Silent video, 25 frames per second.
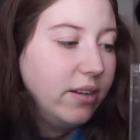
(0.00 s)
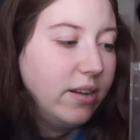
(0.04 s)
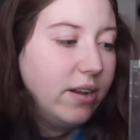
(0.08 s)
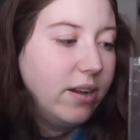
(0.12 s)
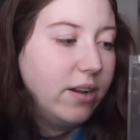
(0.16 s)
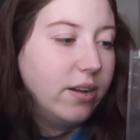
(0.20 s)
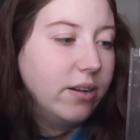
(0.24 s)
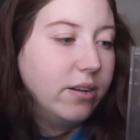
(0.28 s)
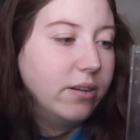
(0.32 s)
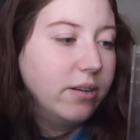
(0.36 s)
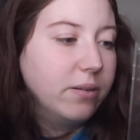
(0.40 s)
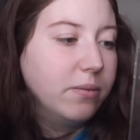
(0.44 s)

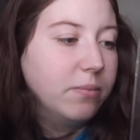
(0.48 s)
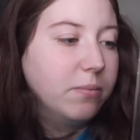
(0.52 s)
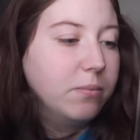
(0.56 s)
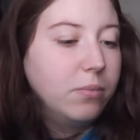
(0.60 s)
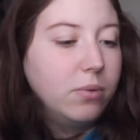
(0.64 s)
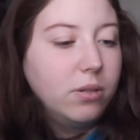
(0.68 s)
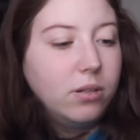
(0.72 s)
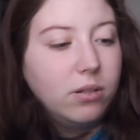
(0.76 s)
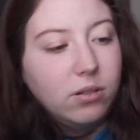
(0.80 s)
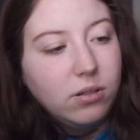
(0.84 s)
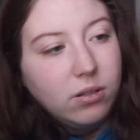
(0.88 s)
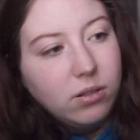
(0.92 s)

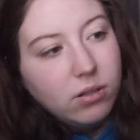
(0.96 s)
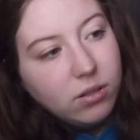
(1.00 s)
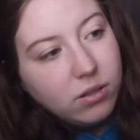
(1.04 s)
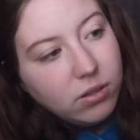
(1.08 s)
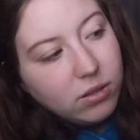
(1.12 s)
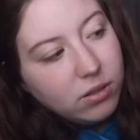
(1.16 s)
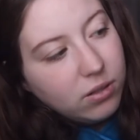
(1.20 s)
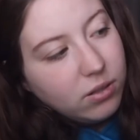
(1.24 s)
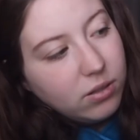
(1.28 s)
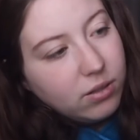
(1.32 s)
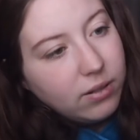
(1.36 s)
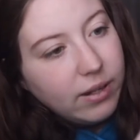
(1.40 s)

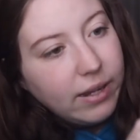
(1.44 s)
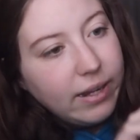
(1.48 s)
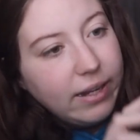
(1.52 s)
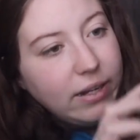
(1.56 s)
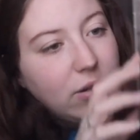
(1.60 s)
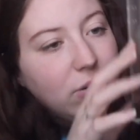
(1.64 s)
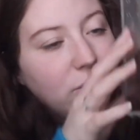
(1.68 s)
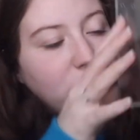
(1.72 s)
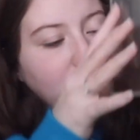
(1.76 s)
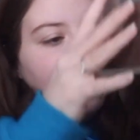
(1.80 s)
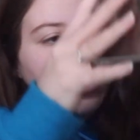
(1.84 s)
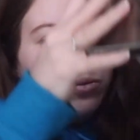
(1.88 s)
I
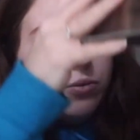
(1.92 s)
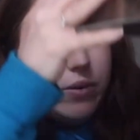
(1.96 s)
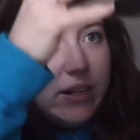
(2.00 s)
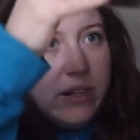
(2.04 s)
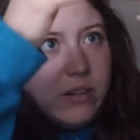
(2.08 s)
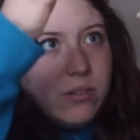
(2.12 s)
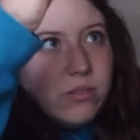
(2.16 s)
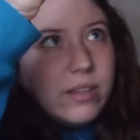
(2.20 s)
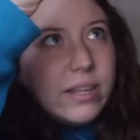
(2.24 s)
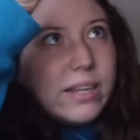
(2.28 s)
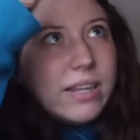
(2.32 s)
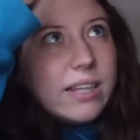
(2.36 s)
don't know, I
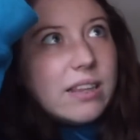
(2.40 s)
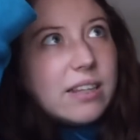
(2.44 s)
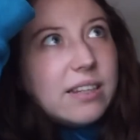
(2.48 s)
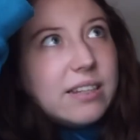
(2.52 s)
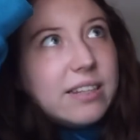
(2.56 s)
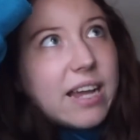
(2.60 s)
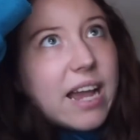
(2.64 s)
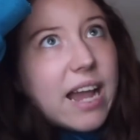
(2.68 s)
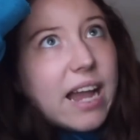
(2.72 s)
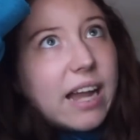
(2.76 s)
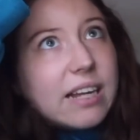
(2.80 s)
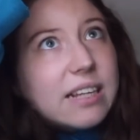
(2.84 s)
don't think the
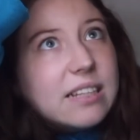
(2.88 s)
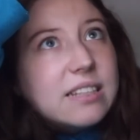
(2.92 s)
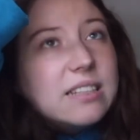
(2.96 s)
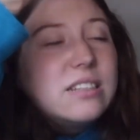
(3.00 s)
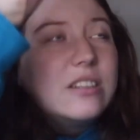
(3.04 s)
tag is